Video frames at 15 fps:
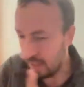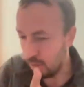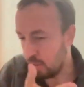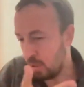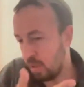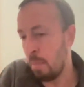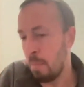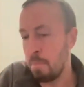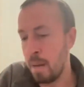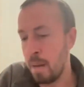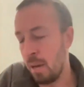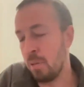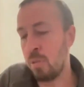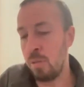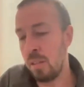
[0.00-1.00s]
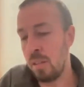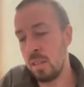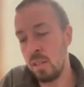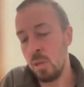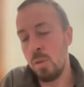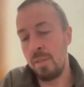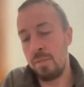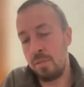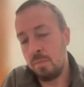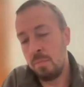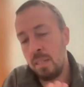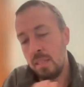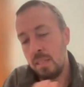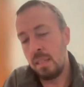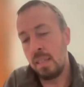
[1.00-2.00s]
there's some boundary that you have to
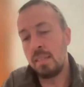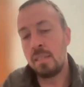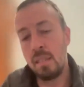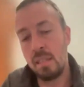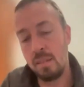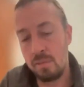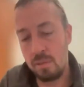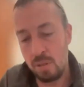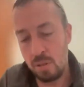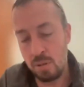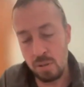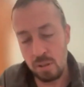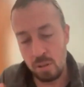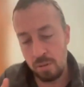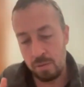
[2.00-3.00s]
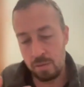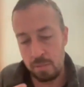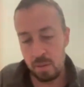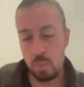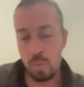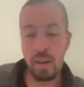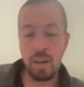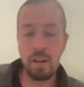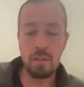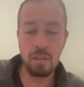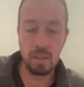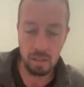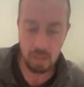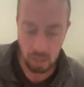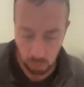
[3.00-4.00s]
be sensitive to, and you have to be aware
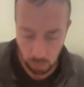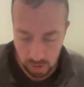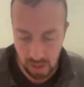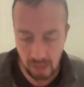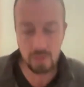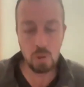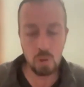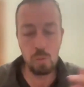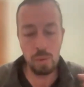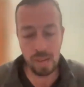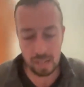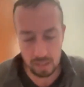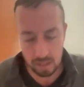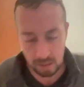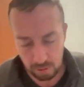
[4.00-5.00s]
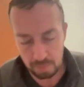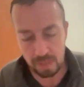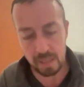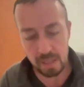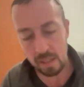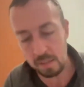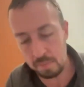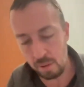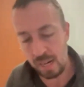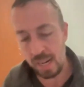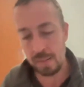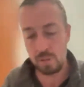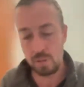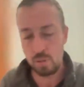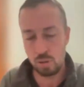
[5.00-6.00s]
that within the domain of the permitted,
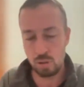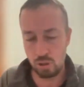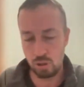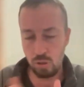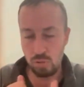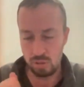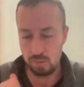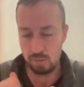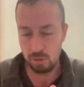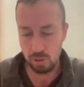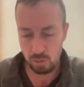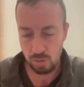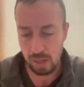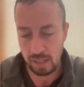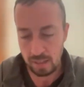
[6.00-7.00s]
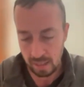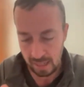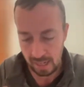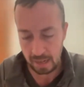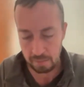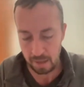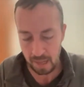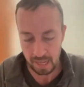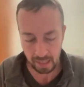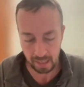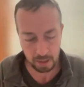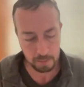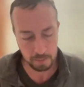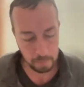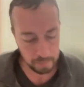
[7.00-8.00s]
perhaps you should show some restraint and hang back.